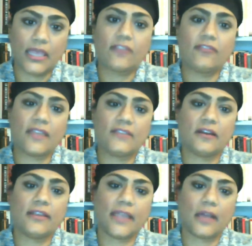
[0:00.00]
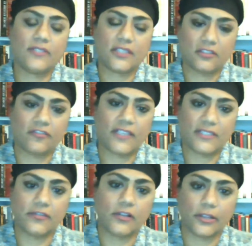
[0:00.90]
if they're dying out in the
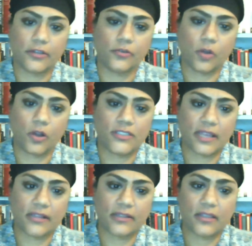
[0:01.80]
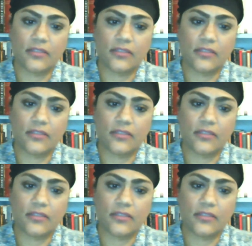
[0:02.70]
face of colonial contact,